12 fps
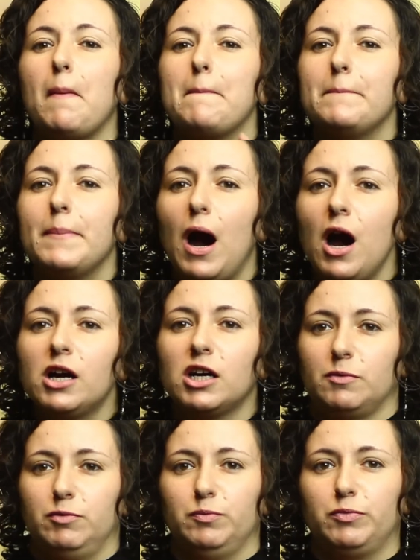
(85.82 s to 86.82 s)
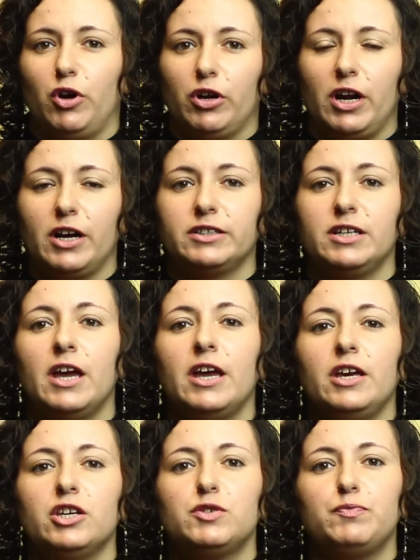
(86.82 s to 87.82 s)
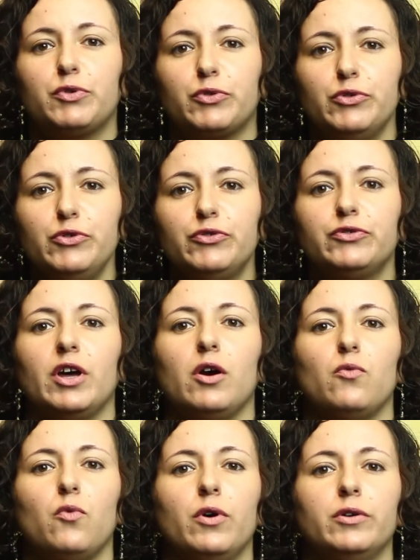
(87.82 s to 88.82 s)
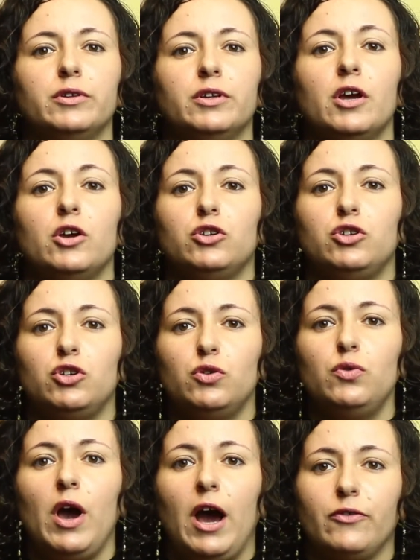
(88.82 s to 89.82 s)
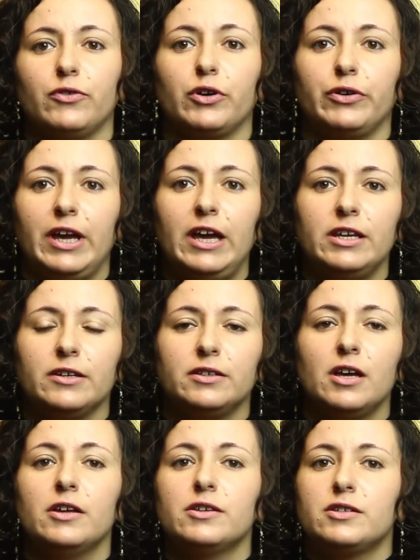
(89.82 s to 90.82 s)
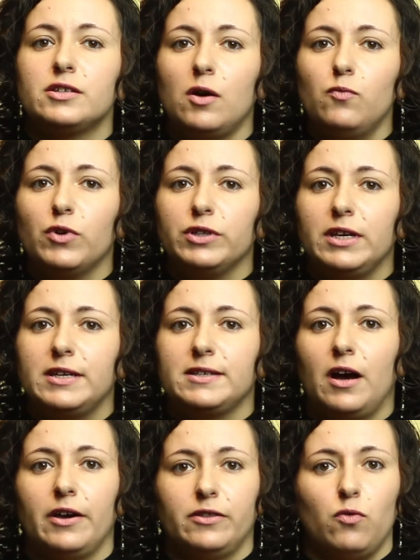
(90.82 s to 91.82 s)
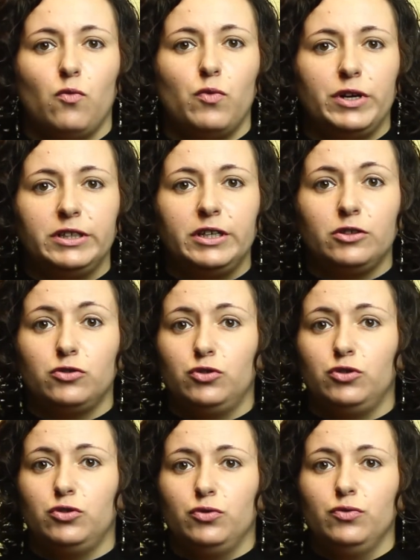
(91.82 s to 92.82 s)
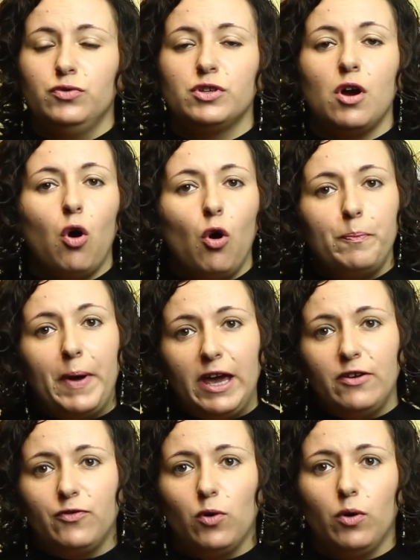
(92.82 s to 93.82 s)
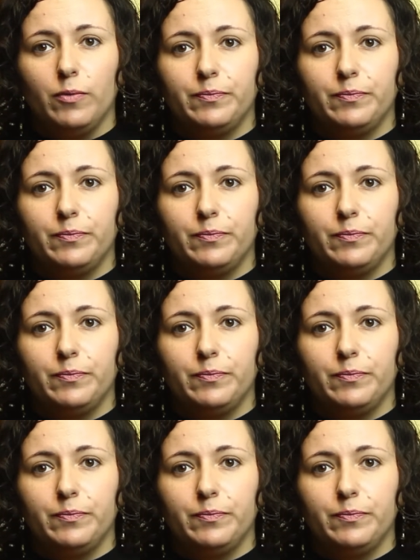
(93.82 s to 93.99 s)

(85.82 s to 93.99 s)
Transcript: marketable product is proof that what you have created someone is either willing to use or pay for.